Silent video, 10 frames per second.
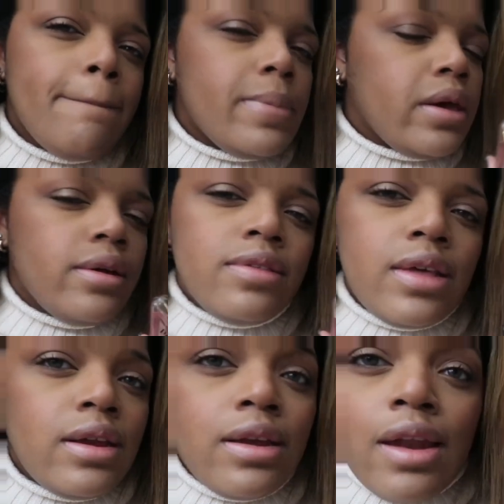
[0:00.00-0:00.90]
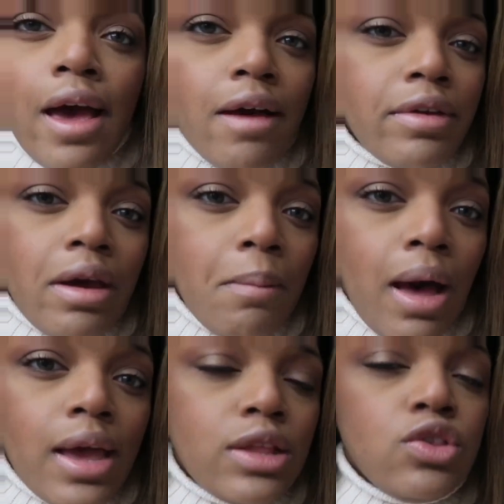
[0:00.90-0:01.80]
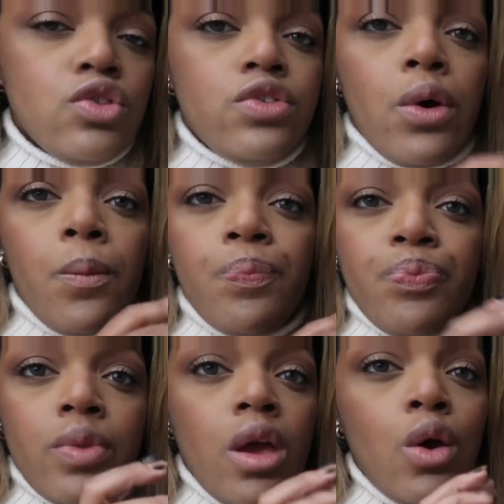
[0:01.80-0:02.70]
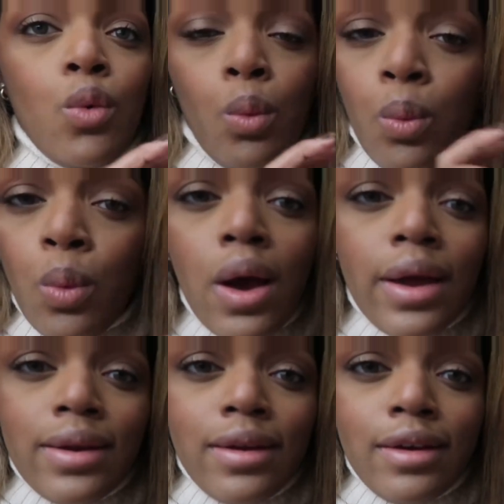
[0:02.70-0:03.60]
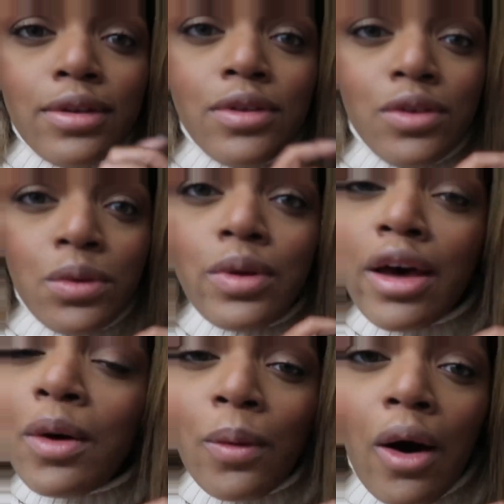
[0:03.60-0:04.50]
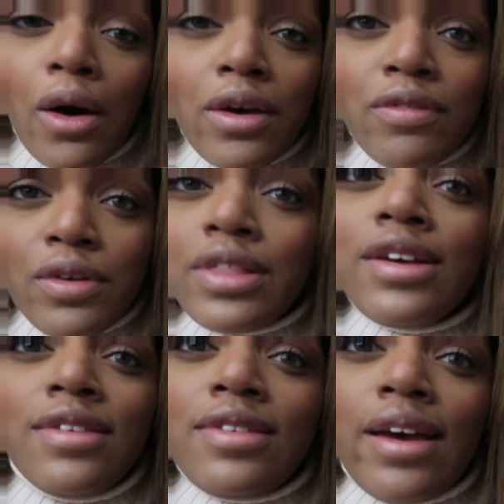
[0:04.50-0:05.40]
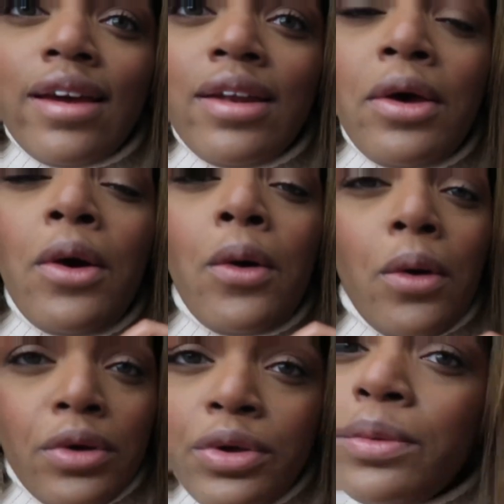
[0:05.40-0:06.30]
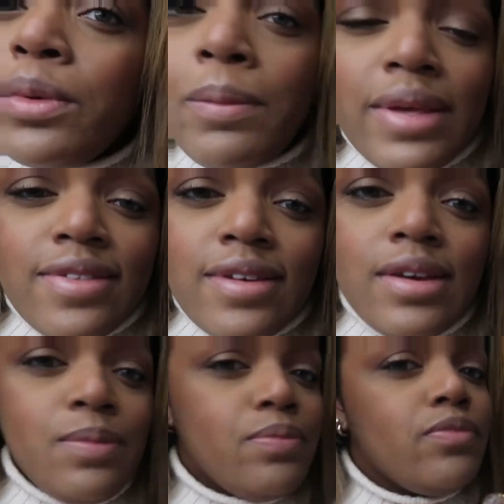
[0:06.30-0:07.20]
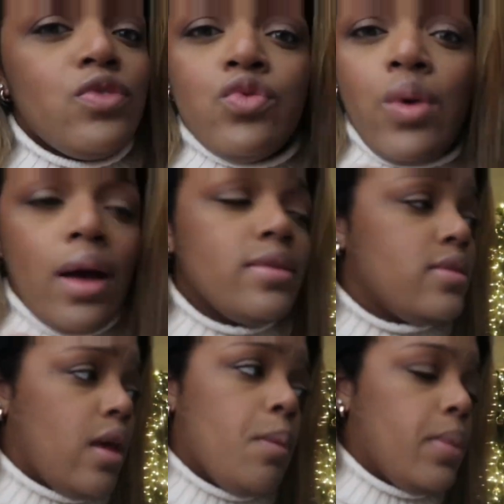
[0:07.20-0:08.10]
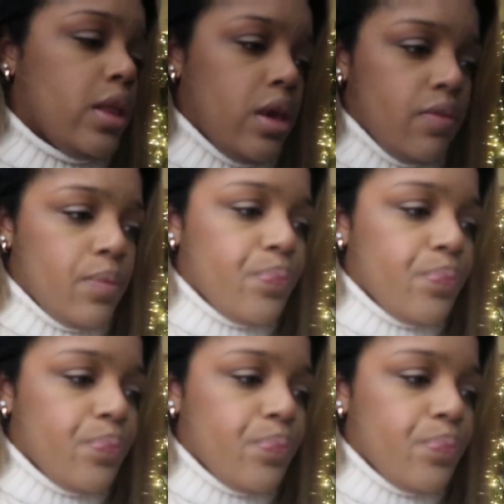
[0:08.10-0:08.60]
because they didn't have it at mine. So run, do not walk for this scent or you will miss it. Trust and believe.